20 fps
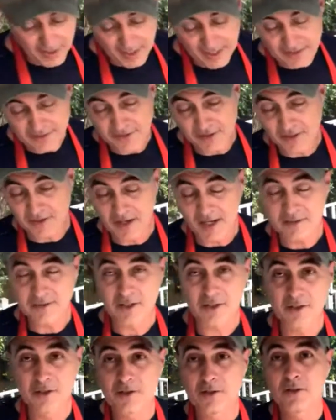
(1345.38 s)
As
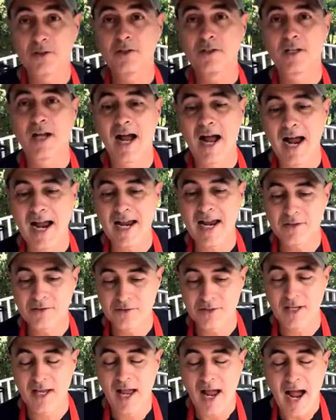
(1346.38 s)
a guy
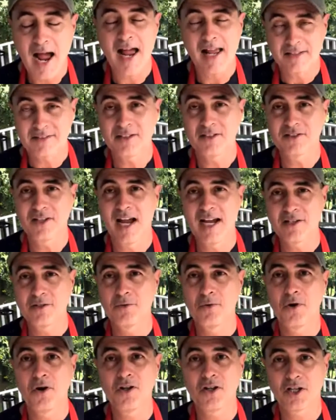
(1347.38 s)
since I
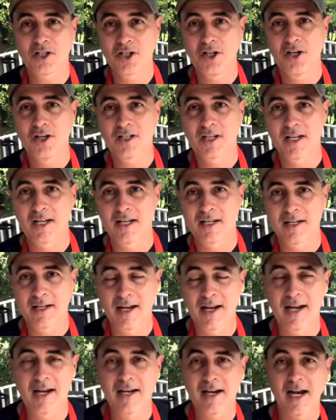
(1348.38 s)
do all the cooking
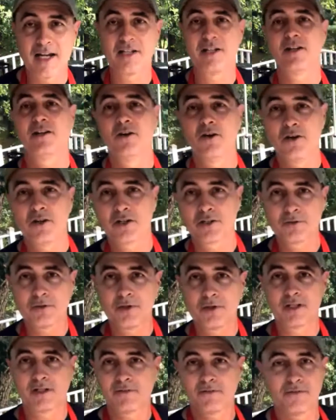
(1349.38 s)
and I did all the
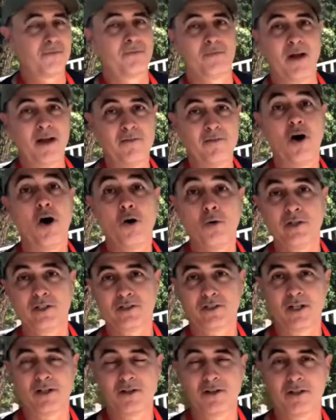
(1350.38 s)
grilling, I've always
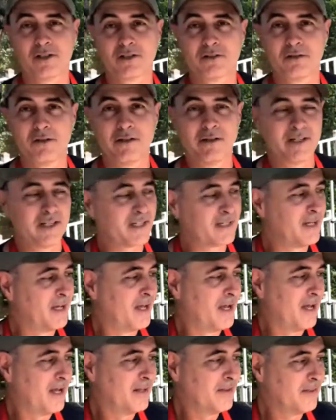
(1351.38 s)
done all the grilling.
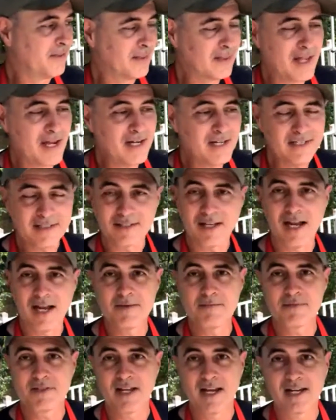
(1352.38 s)
A lot of
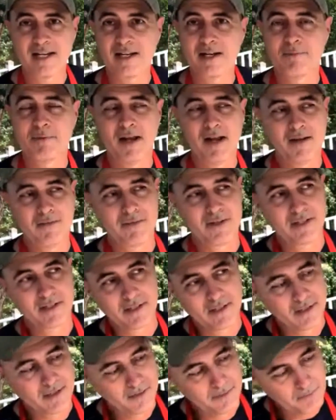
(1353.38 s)
times I end up having
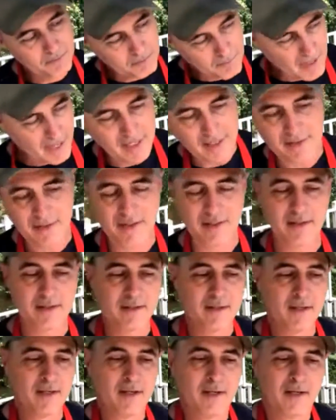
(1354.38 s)
to make the
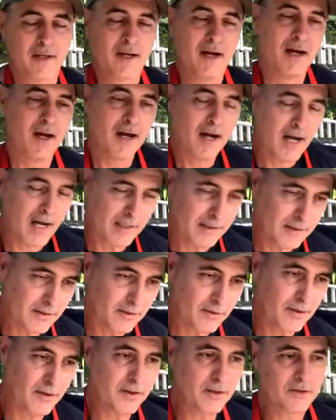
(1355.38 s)
hot
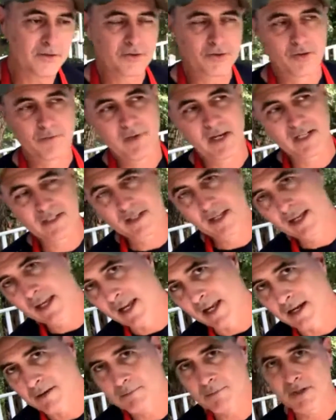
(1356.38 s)
dogs or make the
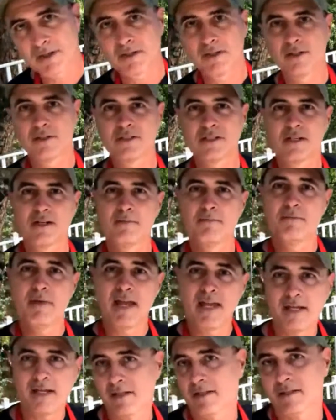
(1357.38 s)
hamburgers and then
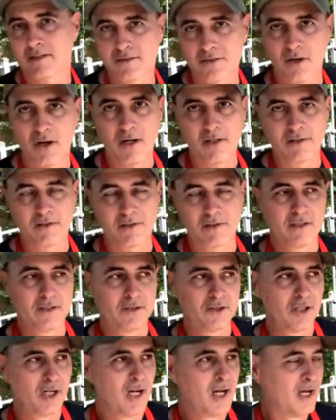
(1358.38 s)
make the
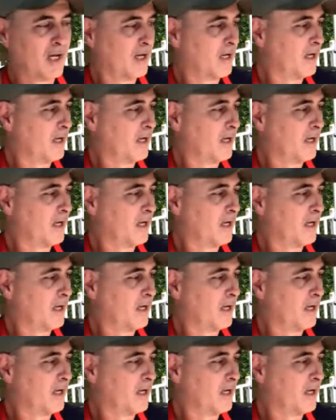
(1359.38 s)
sausage.